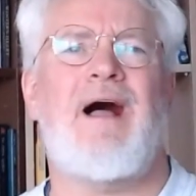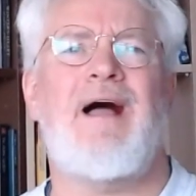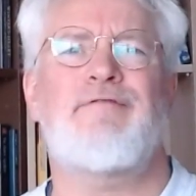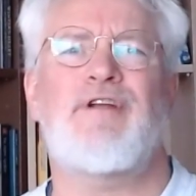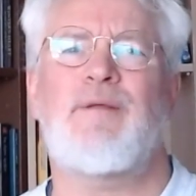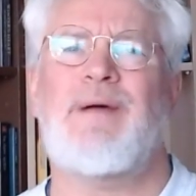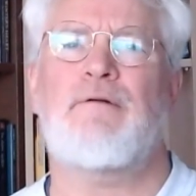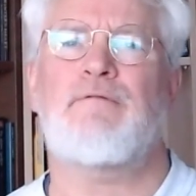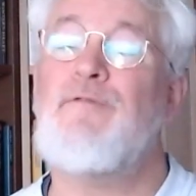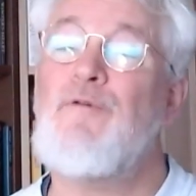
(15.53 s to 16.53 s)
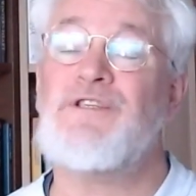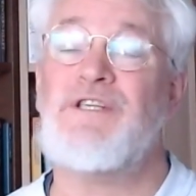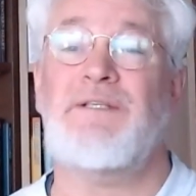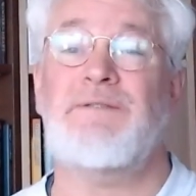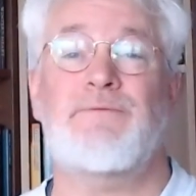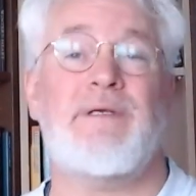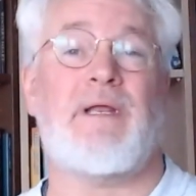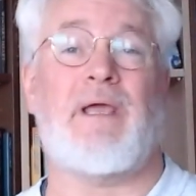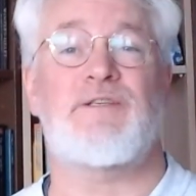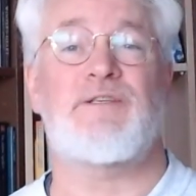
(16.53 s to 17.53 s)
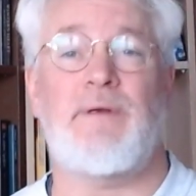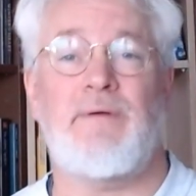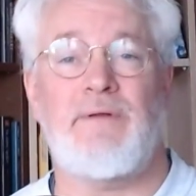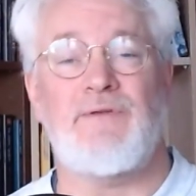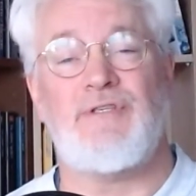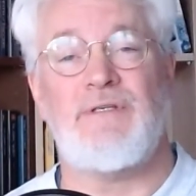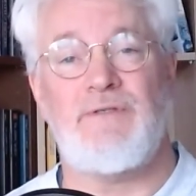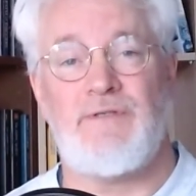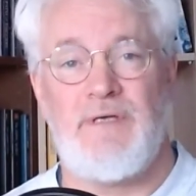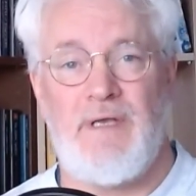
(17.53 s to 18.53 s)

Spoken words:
I've done about 14 reading experiences.